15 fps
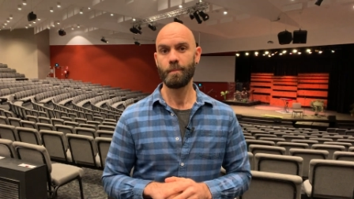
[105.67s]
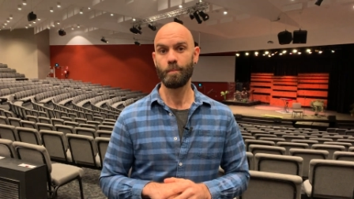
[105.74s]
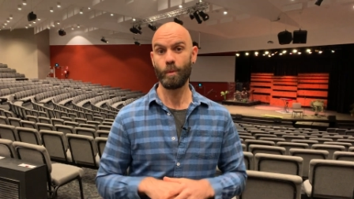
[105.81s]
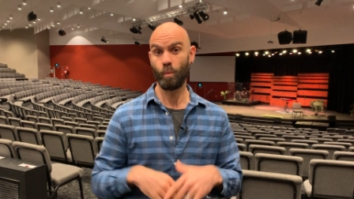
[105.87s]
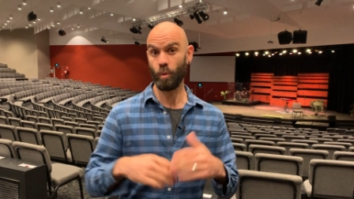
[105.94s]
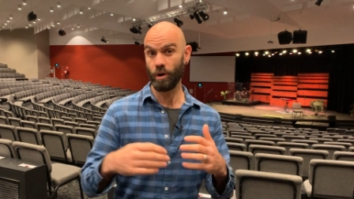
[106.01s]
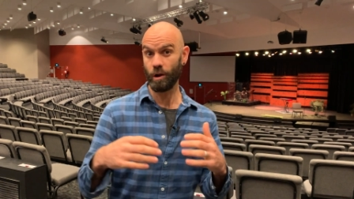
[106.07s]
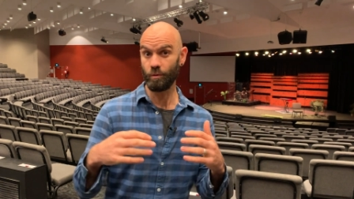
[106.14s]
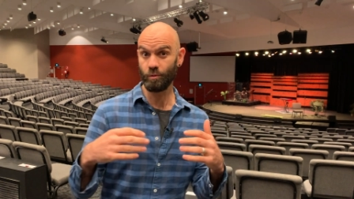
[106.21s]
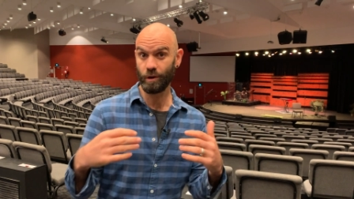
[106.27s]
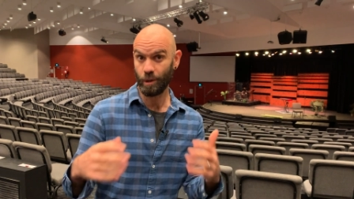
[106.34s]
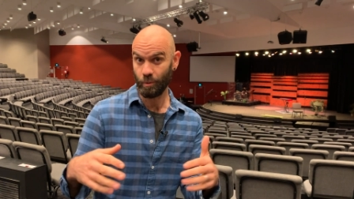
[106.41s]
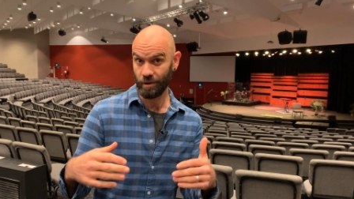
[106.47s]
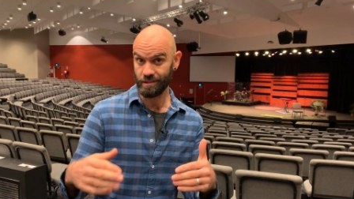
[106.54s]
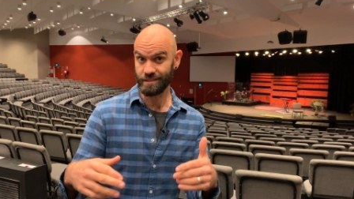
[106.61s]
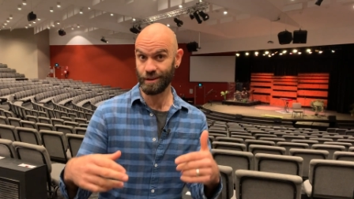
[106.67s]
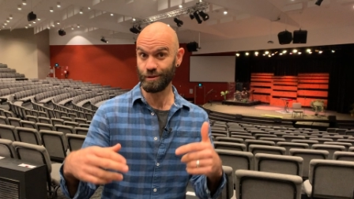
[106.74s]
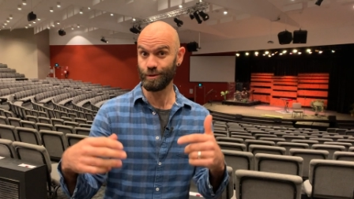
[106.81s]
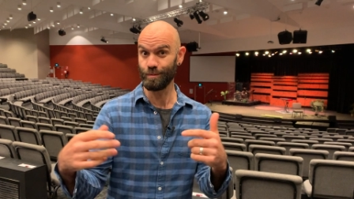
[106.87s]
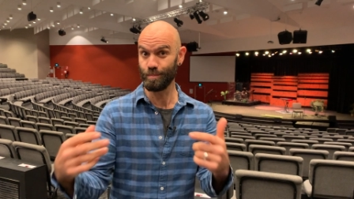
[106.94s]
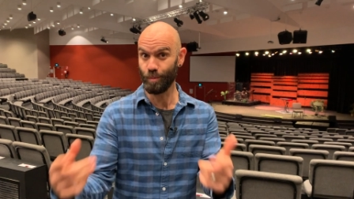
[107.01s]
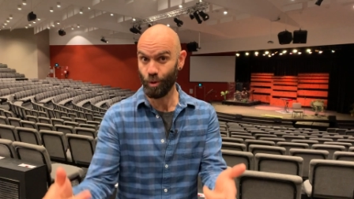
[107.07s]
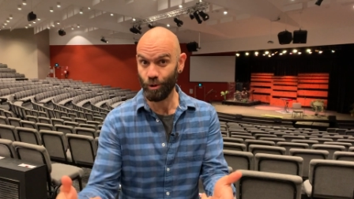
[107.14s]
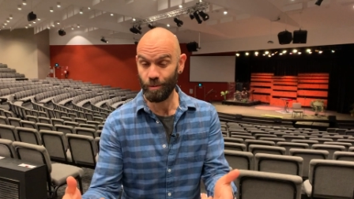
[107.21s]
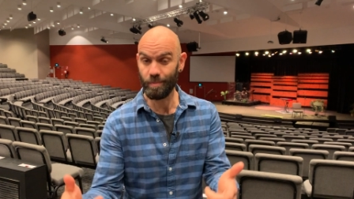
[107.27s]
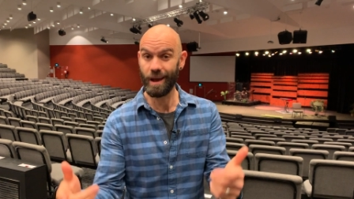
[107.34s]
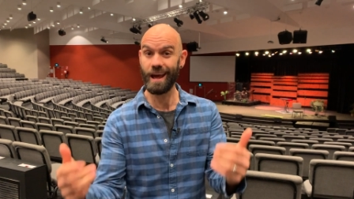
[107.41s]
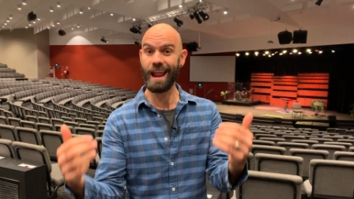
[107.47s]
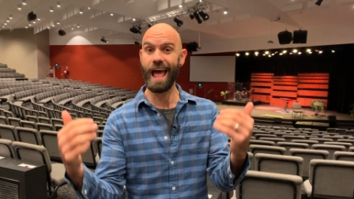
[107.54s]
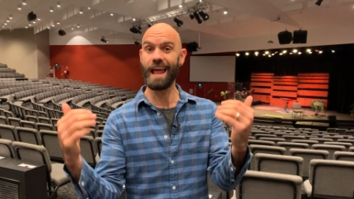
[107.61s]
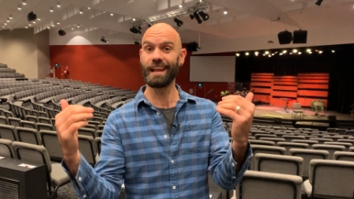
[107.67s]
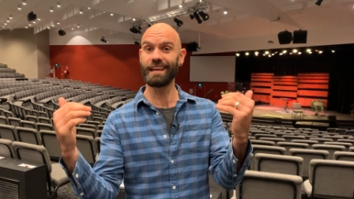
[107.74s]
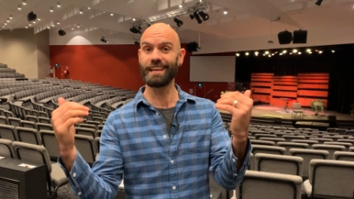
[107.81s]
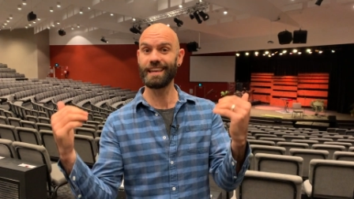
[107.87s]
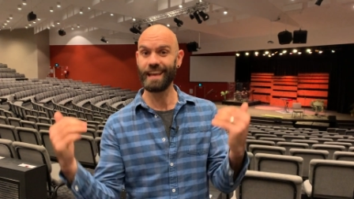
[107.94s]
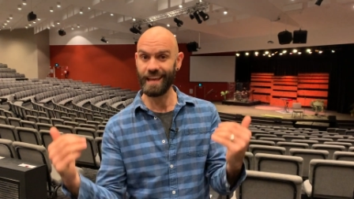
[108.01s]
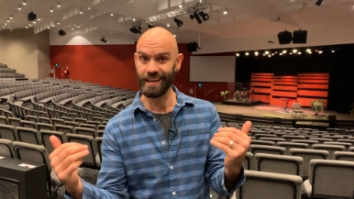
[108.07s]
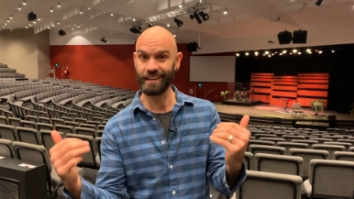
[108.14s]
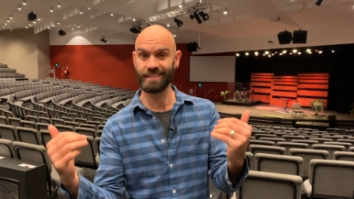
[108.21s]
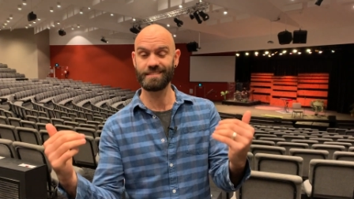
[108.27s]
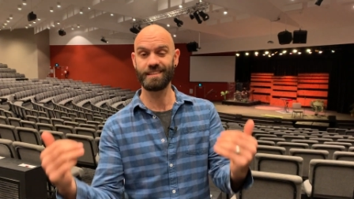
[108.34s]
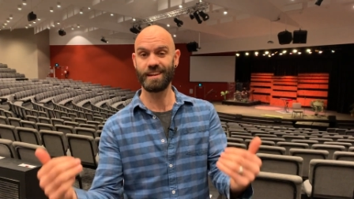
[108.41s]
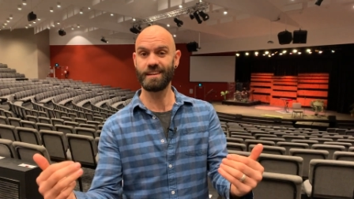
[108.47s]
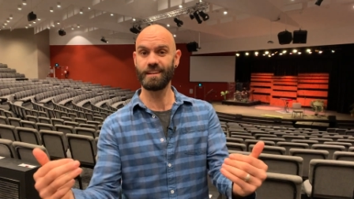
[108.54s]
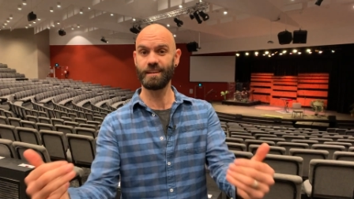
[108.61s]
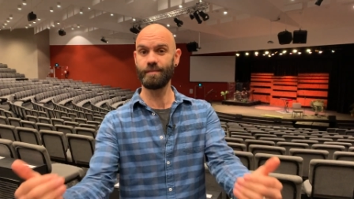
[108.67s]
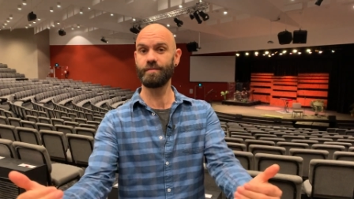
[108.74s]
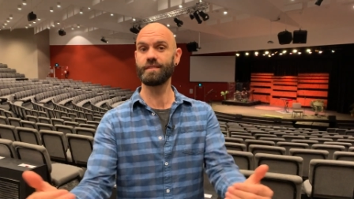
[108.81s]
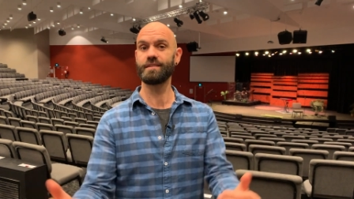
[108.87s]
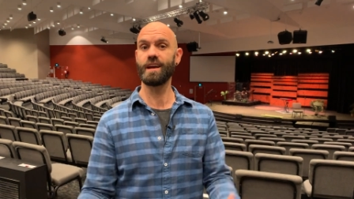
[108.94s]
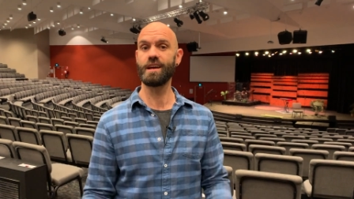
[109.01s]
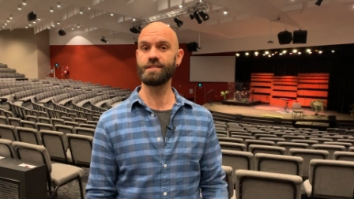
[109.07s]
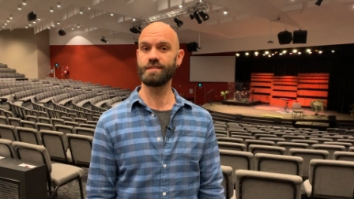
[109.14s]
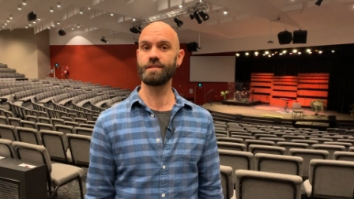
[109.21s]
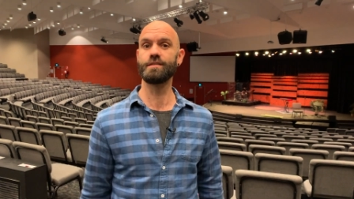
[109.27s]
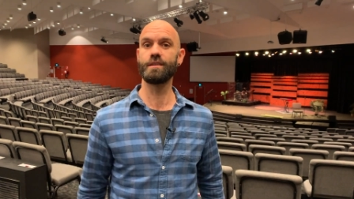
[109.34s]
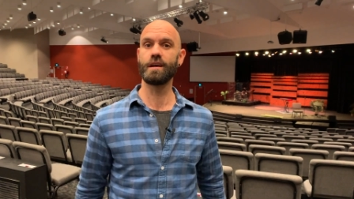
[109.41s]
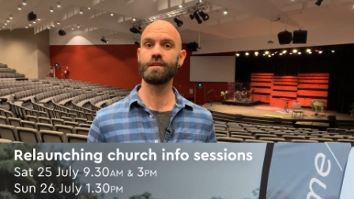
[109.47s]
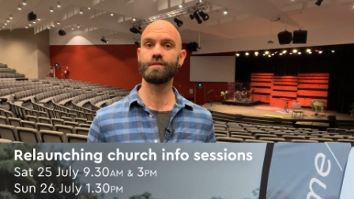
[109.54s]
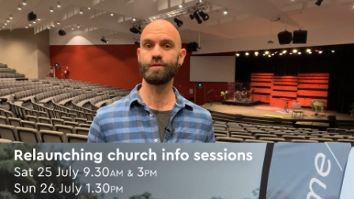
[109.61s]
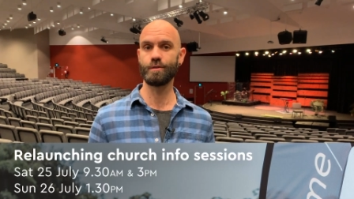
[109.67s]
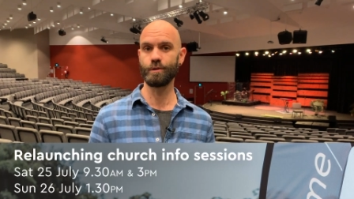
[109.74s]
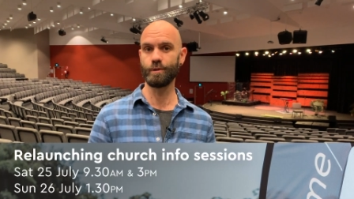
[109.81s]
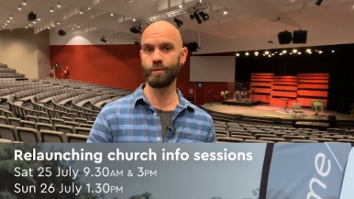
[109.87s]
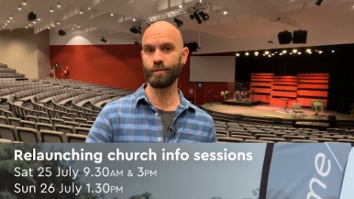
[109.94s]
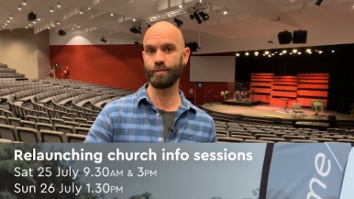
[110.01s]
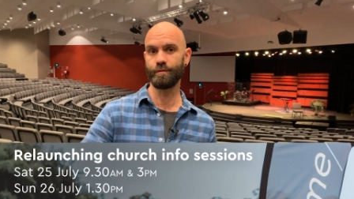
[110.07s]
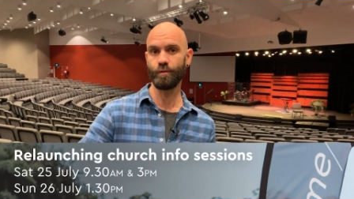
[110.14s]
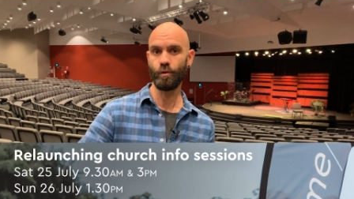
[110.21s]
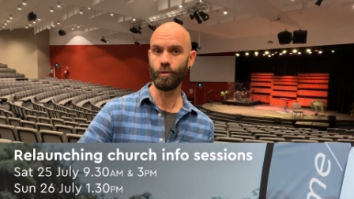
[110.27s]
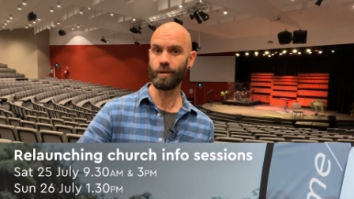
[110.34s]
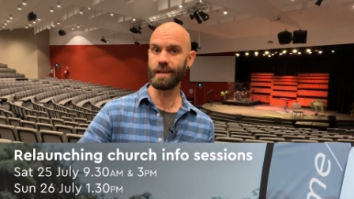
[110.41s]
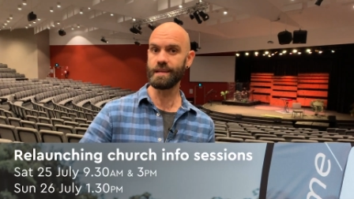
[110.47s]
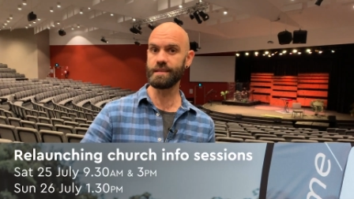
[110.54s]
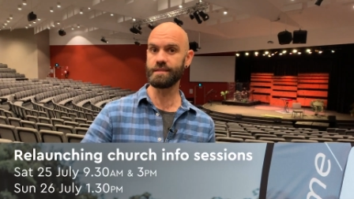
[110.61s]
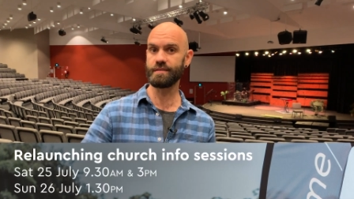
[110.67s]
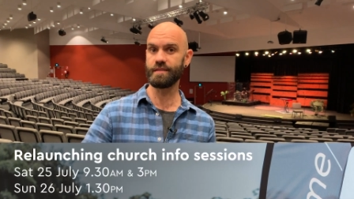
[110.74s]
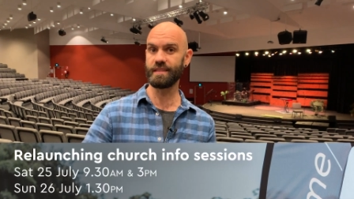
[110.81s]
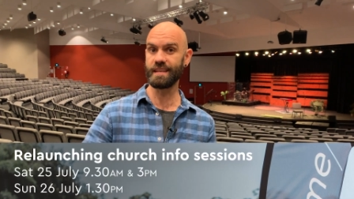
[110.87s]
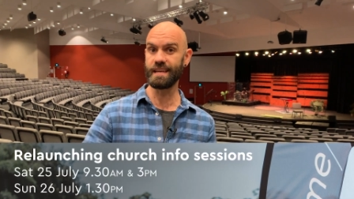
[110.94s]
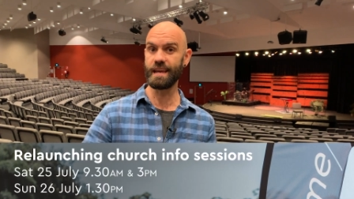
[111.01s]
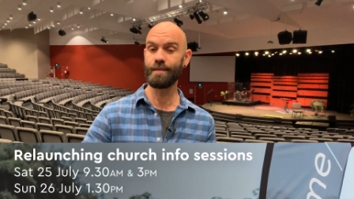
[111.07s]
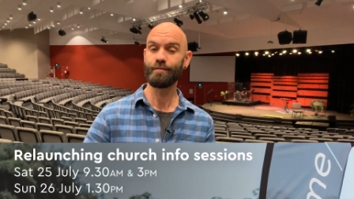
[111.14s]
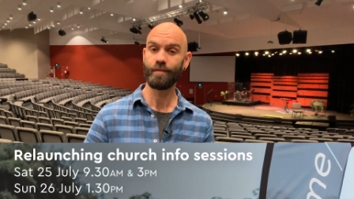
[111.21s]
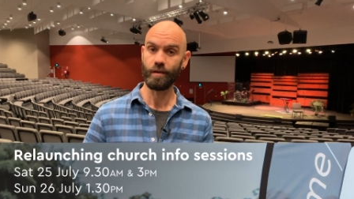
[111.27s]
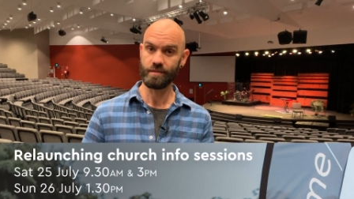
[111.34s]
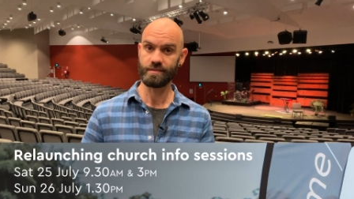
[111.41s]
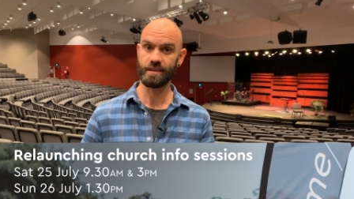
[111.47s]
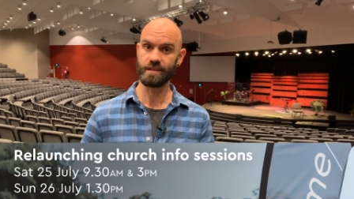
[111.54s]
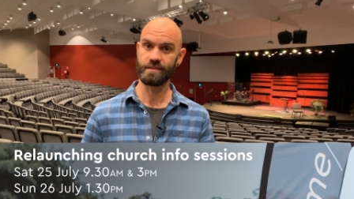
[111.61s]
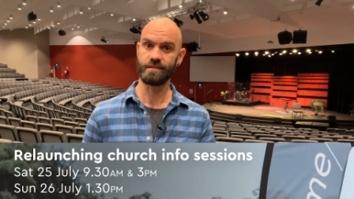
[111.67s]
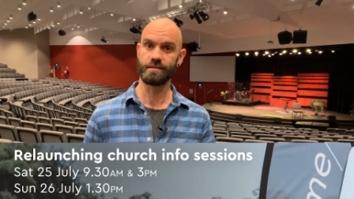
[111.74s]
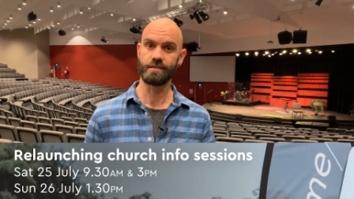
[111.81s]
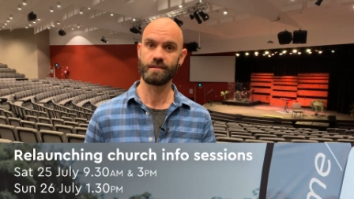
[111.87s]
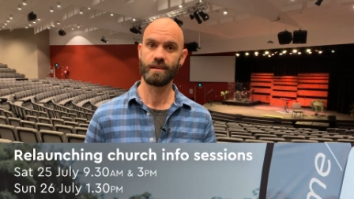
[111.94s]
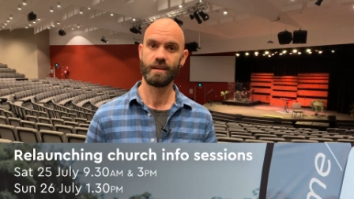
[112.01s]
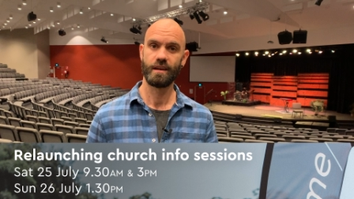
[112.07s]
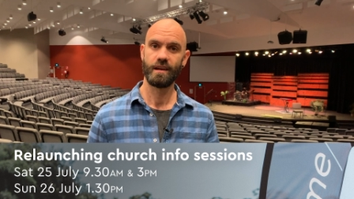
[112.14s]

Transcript: But what I really want to tell you more about, and again extend an invitation to you for, is the info sessions